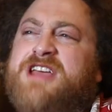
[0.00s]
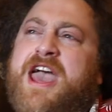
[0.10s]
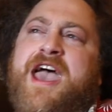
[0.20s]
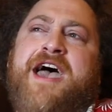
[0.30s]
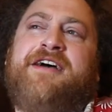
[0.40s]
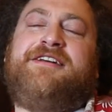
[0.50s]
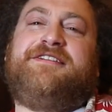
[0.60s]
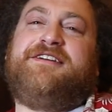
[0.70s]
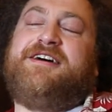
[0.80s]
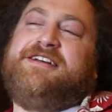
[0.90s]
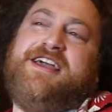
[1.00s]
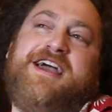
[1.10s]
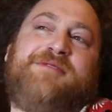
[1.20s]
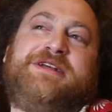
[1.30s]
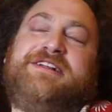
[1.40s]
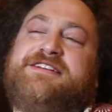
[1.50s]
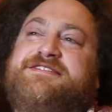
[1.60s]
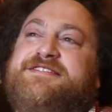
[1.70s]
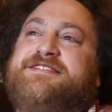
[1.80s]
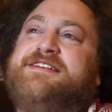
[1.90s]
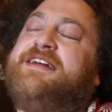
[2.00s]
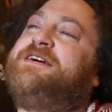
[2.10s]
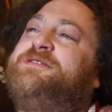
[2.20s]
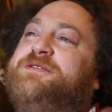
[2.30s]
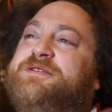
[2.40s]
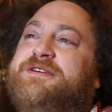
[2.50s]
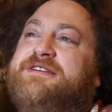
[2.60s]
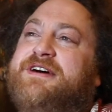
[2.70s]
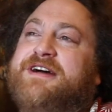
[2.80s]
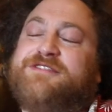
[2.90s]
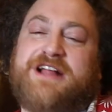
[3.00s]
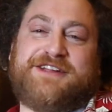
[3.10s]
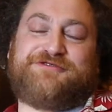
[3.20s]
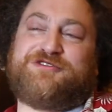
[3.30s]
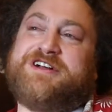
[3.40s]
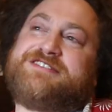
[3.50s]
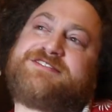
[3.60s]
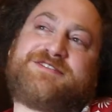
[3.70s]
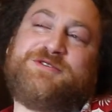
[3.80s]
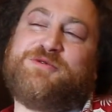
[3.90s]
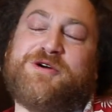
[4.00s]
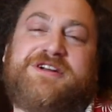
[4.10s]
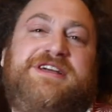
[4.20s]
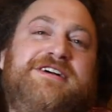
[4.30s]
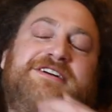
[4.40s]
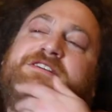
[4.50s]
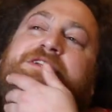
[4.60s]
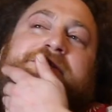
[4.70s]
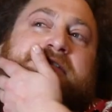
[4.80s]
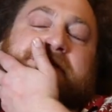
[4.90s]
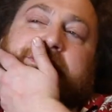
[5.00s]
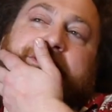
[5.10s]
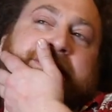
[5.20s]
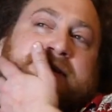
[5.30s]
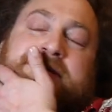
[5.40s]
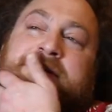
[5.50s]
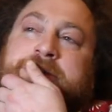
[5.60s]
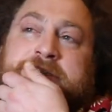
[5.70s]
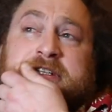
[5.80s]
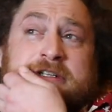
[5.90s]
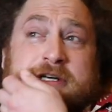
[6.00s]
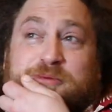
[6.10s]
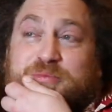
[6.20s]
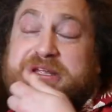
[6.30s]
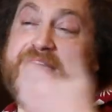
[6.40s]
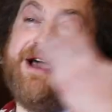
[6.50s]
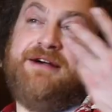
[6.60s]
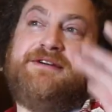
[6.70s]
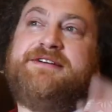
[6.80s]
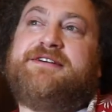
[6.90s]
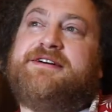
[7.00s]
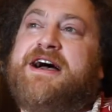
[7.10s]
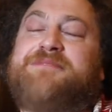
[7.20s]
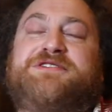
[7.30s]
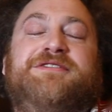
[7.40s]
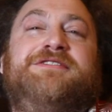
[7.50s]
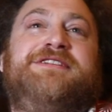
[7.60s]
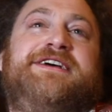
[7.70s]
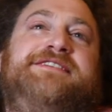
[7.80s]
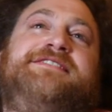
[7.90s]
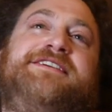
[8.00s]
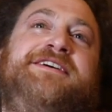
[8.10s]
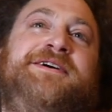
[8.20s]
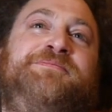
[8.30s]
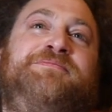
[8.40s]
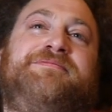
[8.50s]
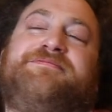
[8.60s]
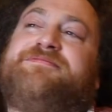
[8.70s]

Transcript: yeah, yeah. I mean, that's you know, I have a lot of friends who work here and everything, and but yeah, absolutely. Um,